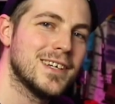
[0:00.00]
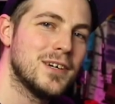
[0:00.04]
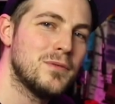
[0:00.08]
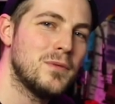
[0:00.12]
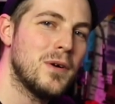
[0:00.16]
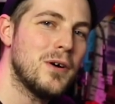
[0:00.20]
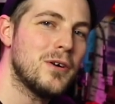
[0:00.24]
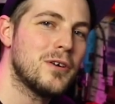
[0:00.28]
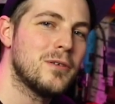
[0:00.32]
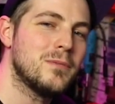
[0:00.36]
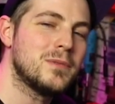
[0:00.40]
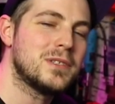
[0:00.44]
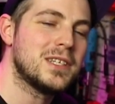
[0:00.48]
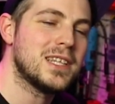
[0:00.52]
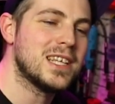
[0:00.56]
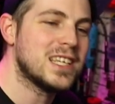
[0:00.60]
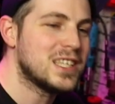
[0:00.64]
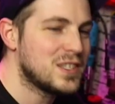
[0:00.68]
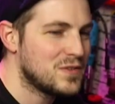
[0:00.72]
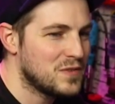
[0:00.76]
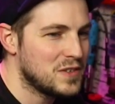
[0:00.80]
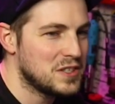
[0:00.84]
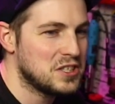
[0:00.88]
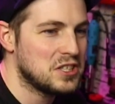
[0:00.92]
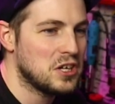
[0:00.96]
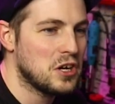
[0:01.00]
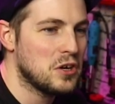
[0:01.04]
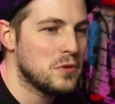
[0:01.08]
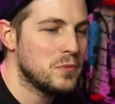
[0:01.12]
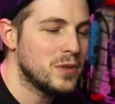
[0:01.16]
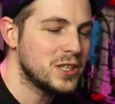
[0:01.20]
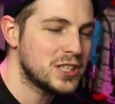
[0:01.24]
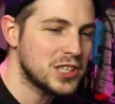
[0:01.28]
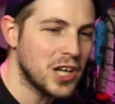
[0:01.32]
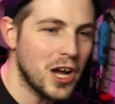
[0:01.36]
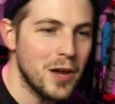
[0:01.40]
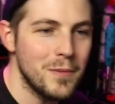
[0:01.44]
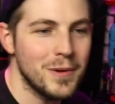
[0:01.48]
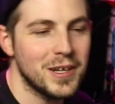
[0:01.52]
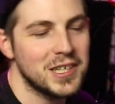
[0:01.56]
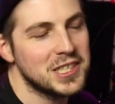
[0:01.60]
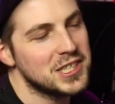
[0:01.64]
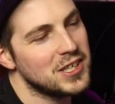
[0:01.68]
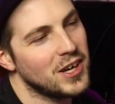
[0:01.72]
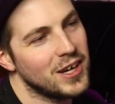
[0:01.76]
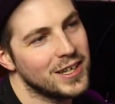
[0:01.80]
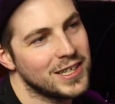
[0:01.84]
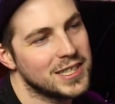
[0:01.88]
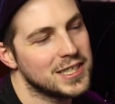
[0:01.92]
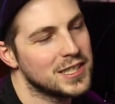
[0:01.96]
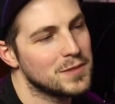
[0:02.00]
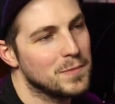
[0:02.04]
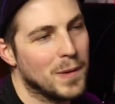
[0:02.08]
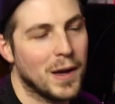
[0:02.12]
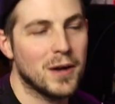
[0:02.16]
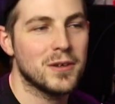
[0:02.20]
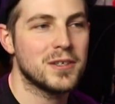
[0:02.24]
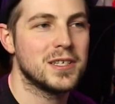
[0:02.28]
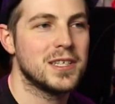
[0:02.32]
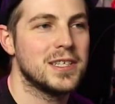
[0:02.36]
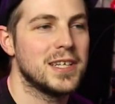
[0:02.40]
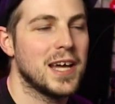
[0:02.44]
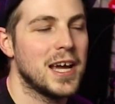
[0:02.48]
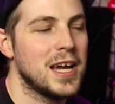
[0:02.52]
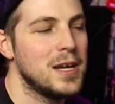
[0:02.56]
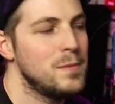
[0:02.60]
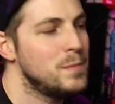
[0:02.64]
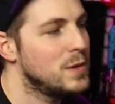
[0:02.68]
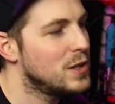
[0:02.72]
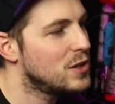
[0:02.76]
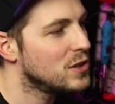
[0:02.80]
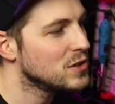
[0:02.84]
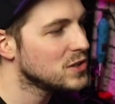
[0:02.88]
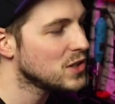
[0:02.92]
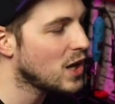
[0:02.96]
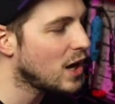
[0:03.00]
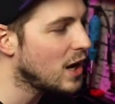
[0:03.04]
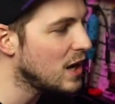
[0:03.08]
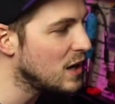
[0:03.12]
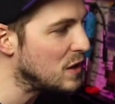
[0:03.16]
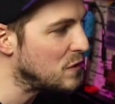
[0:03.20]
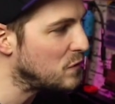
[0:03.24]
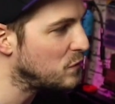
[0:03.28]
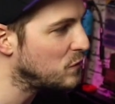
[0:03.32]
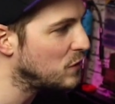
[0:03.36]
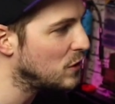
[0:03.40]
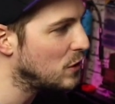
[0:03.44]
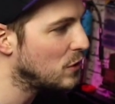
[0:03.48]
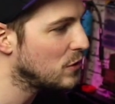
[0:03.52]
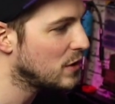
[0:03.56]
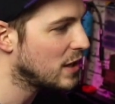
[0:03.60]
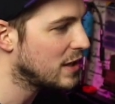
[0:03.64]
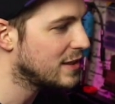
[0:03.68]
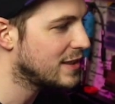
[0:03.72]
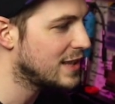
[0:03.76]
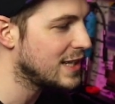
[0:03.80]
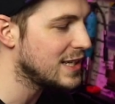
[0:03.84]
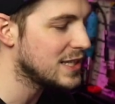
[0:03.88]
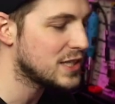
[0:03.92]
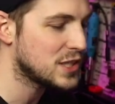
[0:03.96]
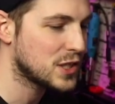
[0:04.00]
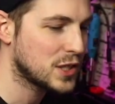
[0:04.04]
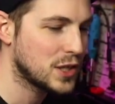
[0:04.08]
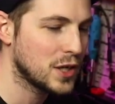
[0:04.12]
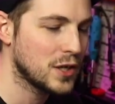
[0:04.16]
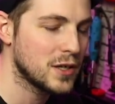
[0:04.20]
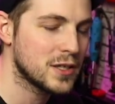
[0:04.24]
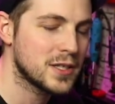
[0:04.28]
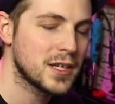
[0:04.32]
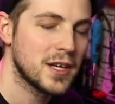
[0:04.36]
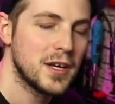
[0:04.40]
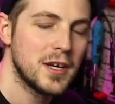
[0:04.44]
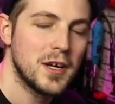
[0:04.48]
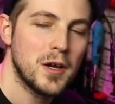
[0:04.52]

and welcome to this video, which I'm excited about today because I feel that this could